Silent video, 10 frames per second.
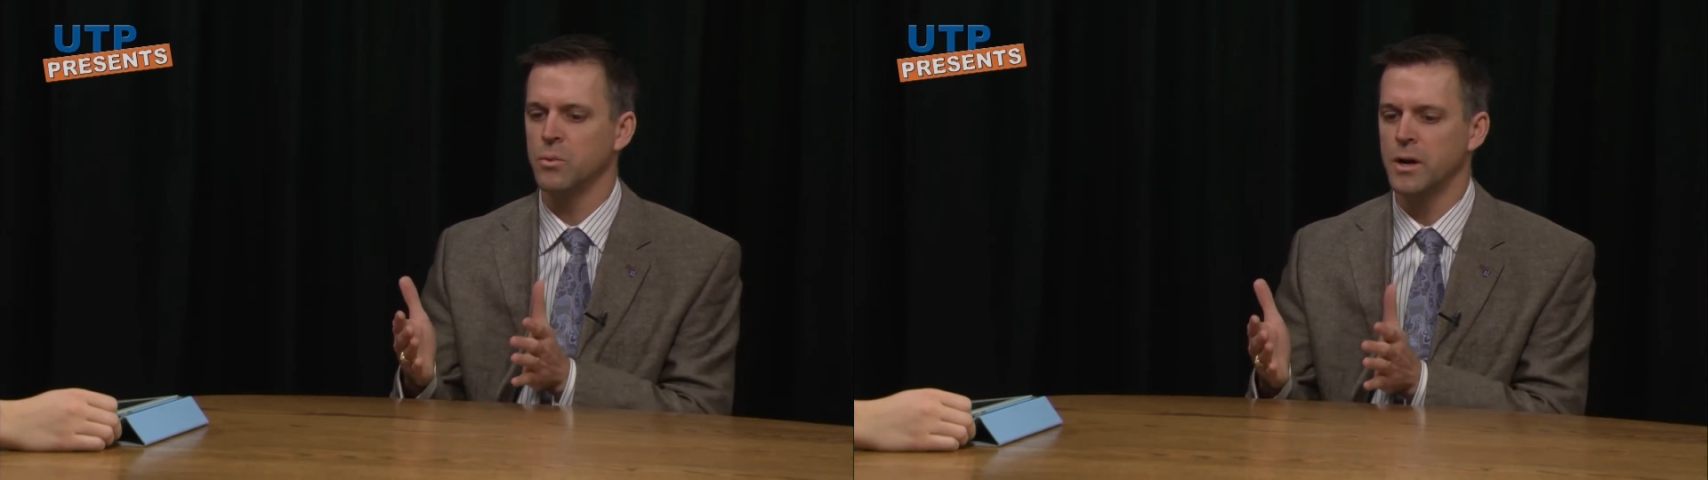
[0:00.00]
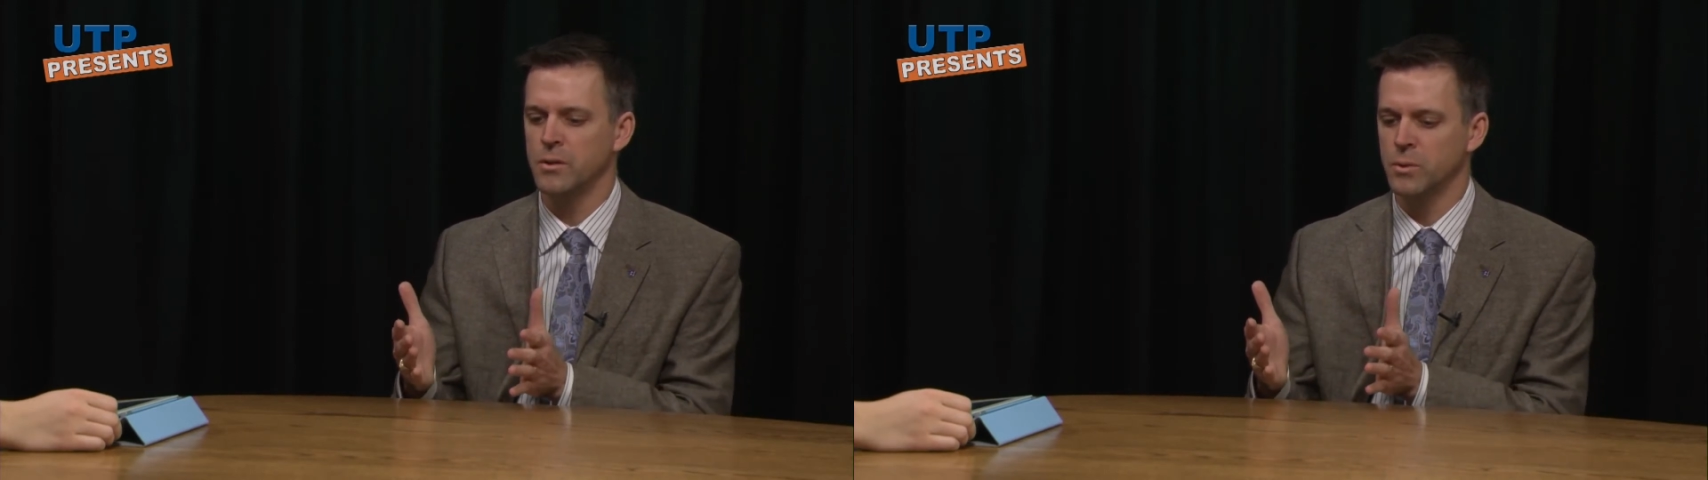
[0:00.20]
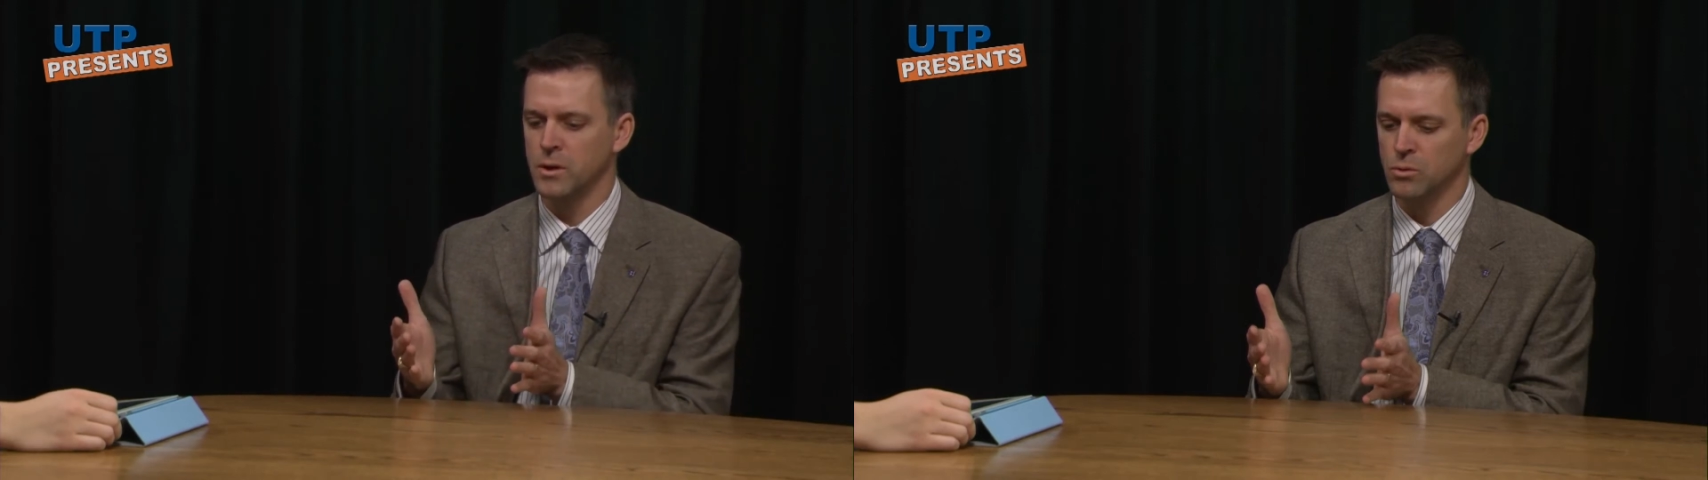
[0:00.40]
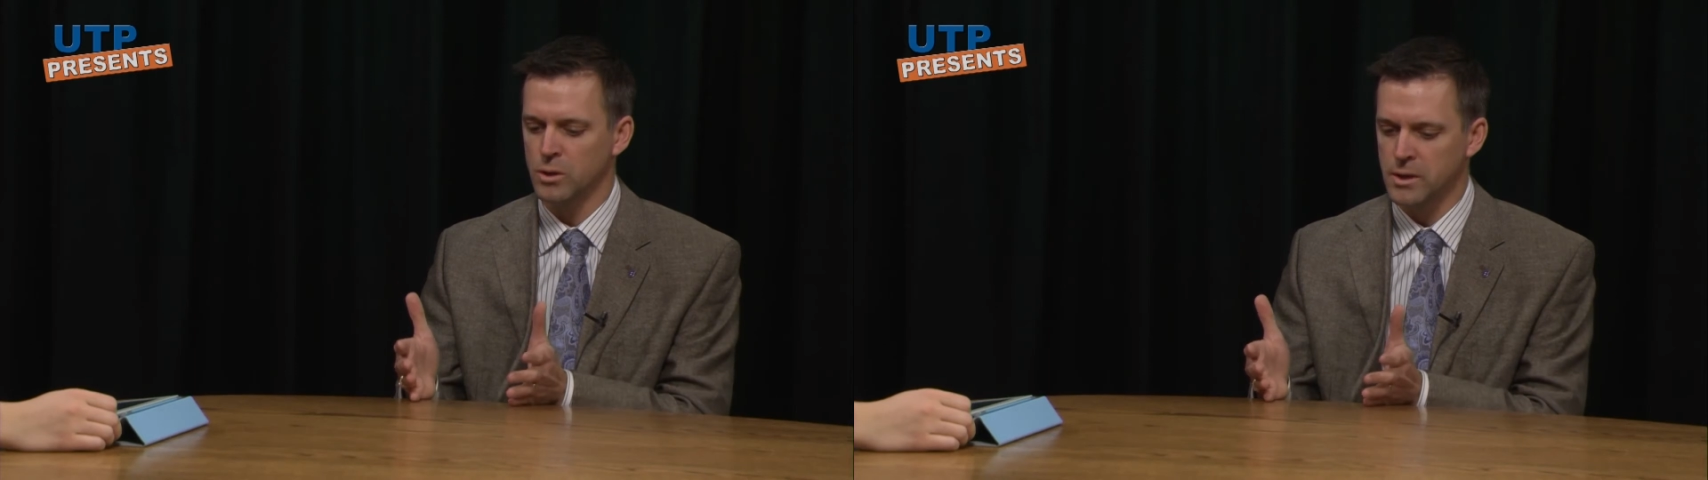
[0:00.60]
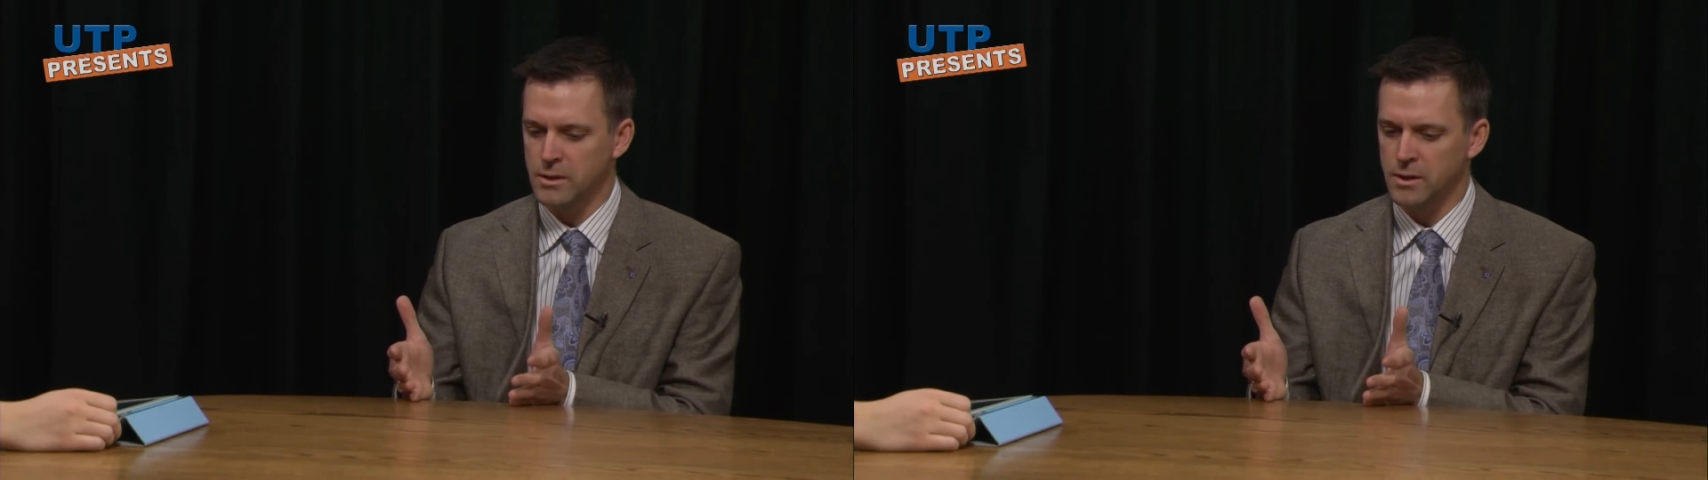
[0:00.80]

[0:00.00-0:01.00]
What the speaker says: way that we could look at